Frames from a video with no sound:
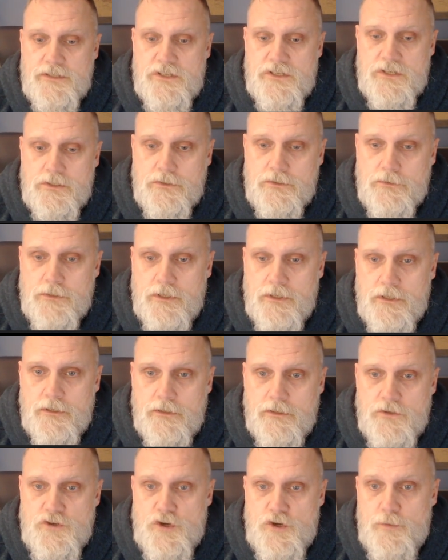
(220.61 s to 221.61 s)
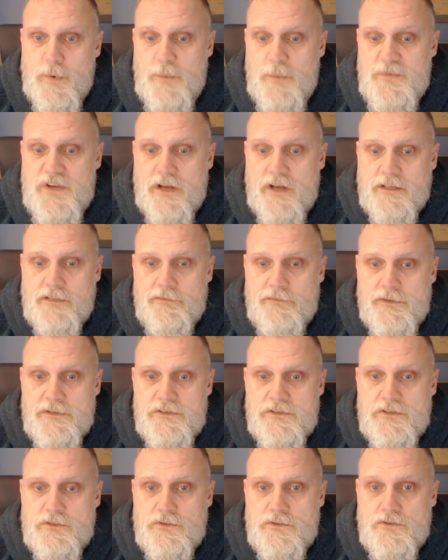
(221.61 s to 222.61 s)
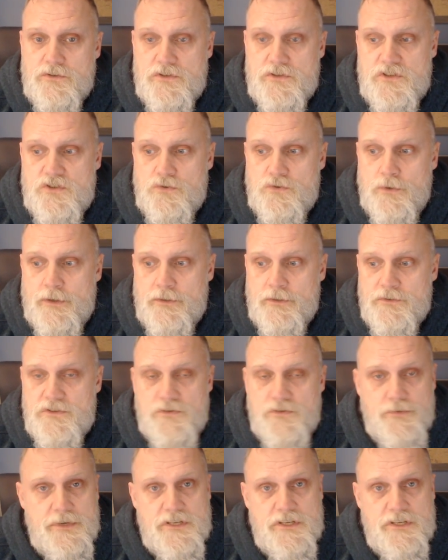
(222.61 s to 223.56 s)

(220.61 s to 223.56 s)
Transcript: So the German objective is to destroy those three